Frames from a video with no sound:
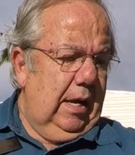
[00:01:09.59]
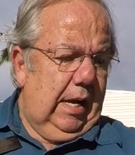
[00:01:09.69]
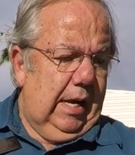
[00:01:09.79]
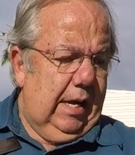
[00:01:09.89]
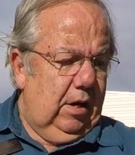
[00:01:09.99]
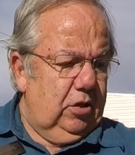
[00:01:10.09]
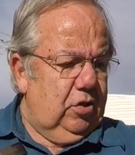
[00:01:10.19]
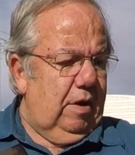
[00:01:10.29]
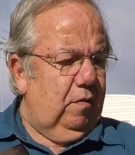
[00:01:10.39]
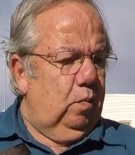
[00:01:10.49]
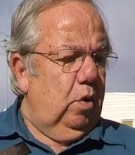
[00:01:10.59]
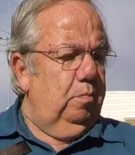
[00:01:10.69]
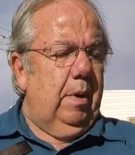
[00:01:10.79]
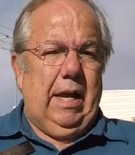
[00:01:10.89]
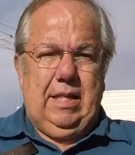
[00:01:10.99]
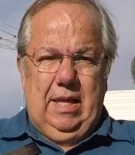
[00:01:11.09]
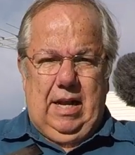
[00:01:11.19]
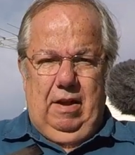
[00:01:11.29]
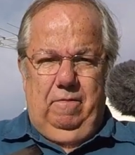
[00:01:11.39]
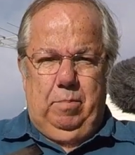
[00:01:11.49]
I also have a Rode mic that
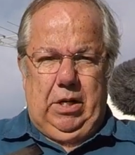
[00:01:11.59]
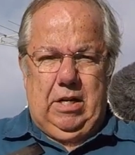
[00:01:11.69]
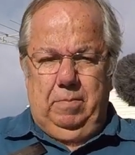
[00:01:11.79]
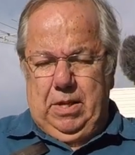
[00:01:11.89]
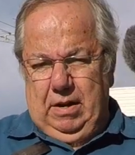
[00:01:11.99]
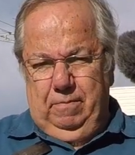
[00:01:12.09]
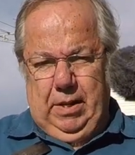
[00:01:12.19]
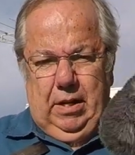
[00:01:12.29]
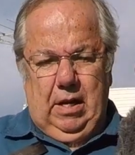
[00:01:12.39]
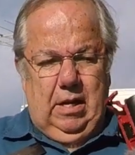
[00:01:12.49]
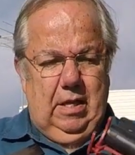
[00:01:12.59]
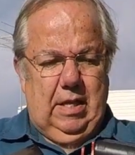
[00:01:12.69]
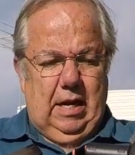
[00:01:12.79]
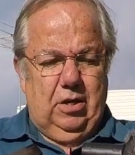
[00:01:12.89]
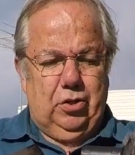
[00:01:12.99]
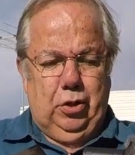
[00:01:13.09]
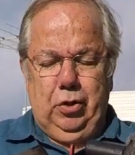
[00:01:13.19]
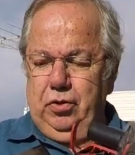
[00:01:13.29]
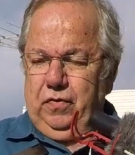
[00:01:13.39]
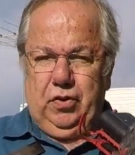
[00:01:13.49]
I have picked up that I also
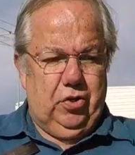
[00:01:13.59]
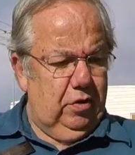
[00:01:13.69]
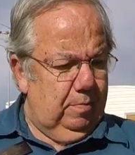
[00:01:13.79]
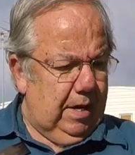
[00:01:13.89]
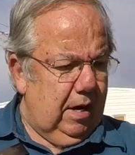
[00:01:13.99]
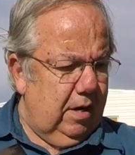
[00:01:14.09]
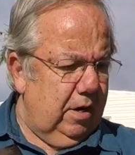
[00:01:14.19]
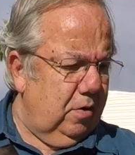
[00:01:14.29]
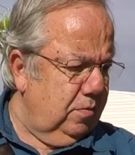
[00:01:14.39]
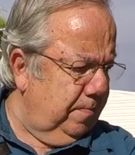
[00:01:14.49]
use for shooting my audio.